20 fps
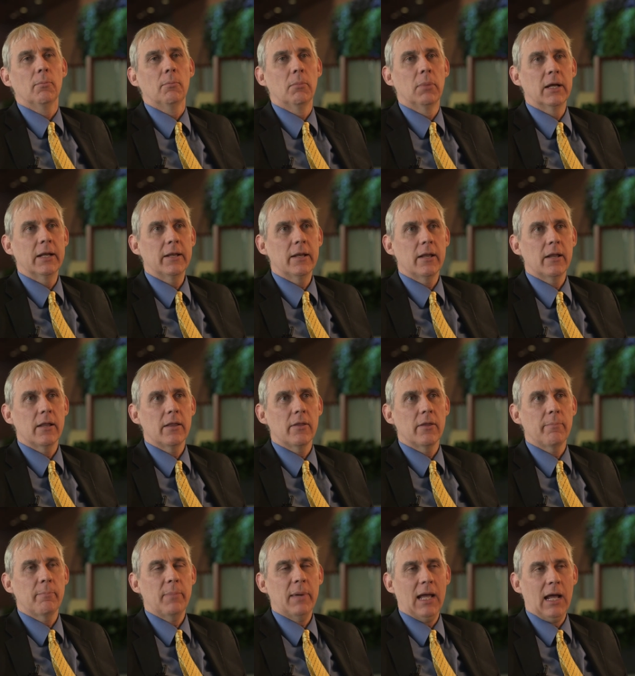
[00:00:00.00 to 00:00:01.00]
But
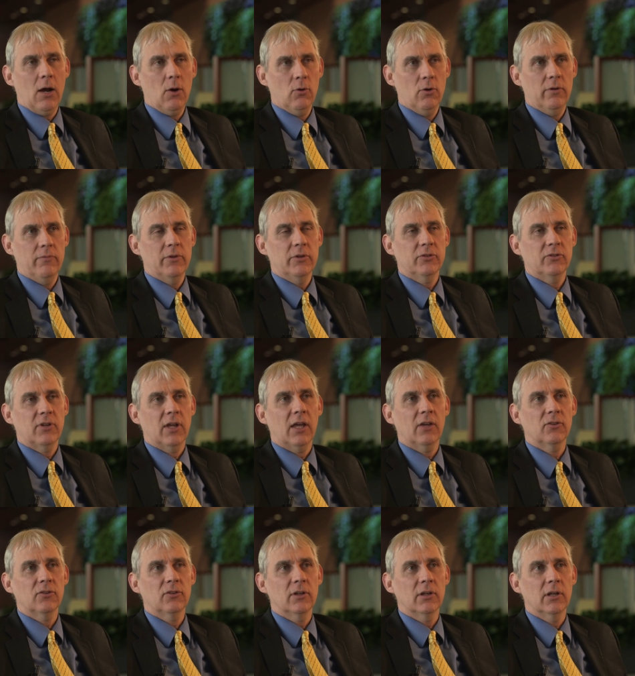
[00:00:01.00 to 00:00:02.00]
the power of this
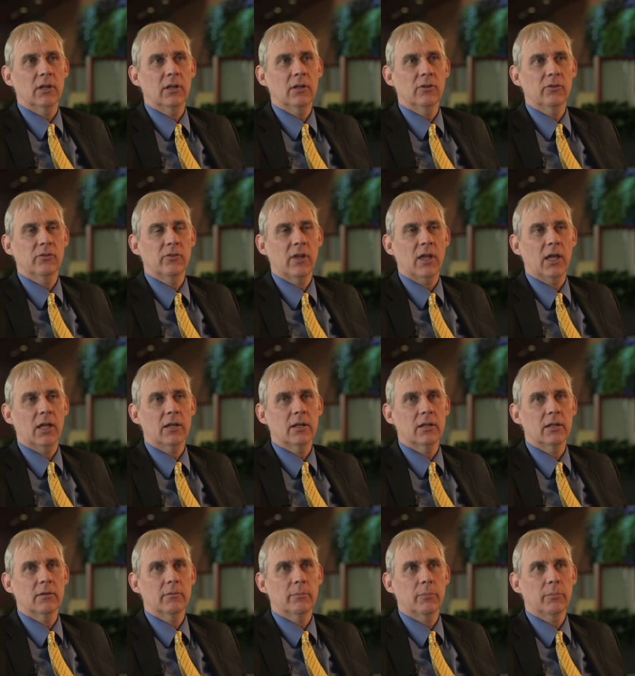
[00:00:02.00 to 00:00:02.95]
testing is that